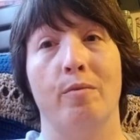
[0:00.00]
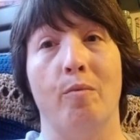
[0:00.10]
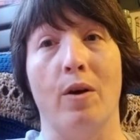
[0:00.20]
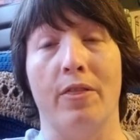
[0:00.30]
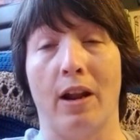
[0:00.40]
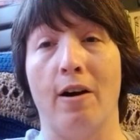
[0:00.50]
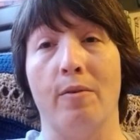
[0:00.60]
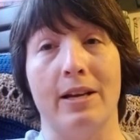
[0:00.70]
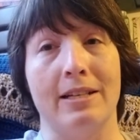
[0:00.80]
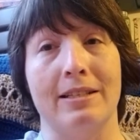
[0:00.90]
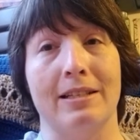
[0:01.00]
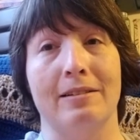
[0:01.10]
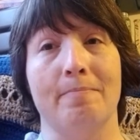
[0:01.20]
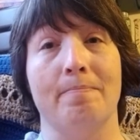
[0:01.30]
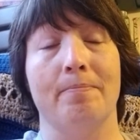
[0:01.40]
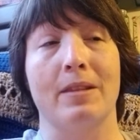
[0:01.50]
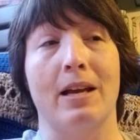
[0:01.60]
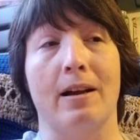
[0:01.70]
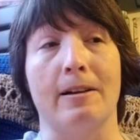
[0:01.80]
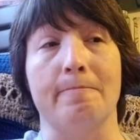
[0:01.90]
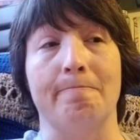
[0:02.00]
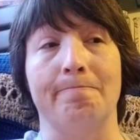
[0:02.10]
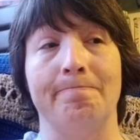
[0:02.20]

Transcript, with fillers: what the law is. Um,